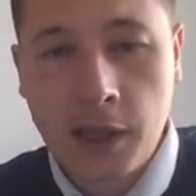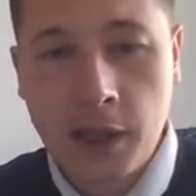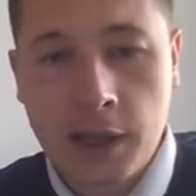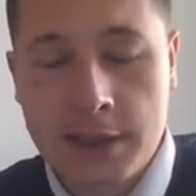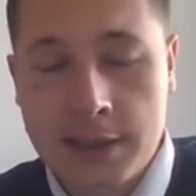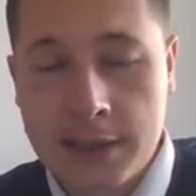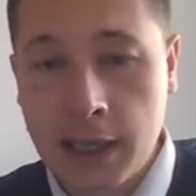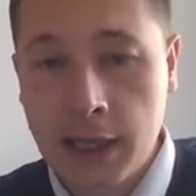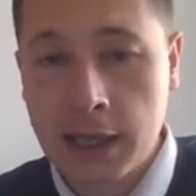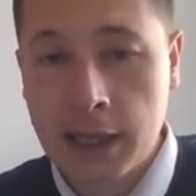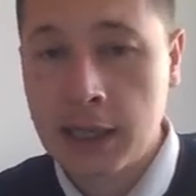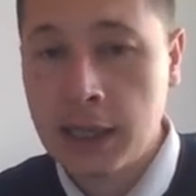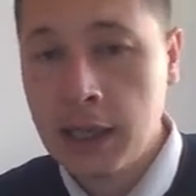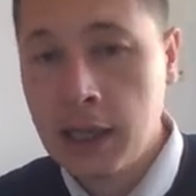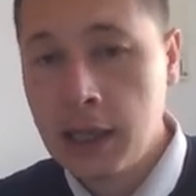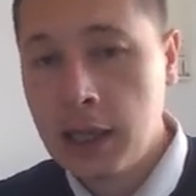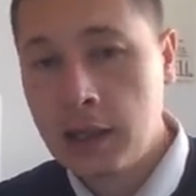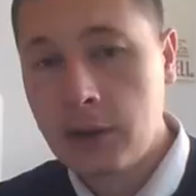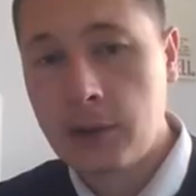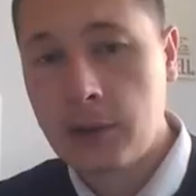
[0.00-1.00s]
Still,
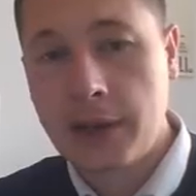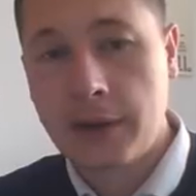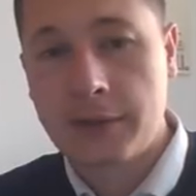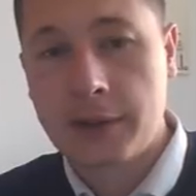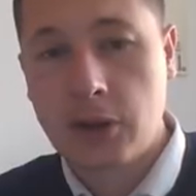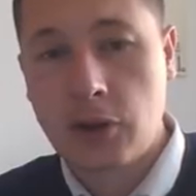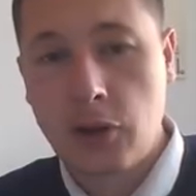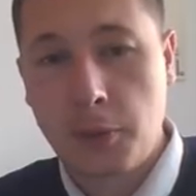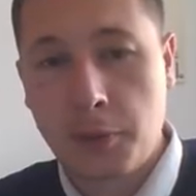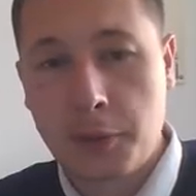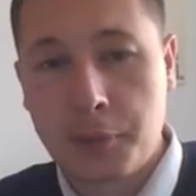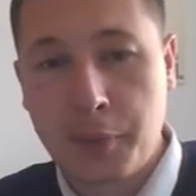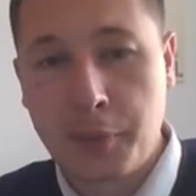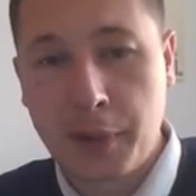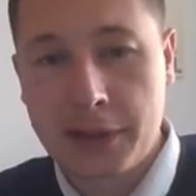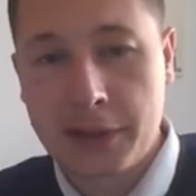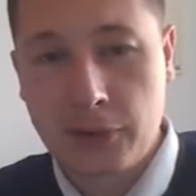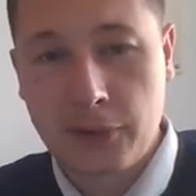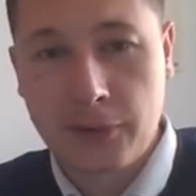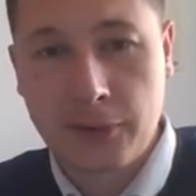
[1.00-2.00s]
you have the common
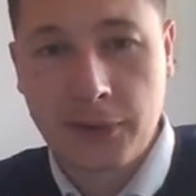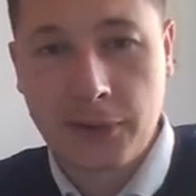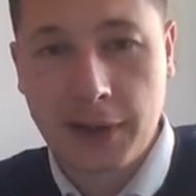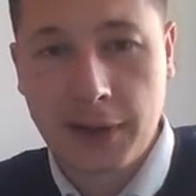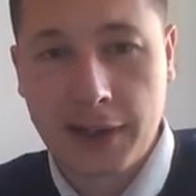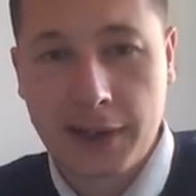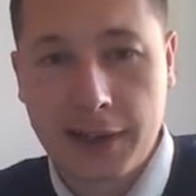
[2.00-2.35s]
Petrov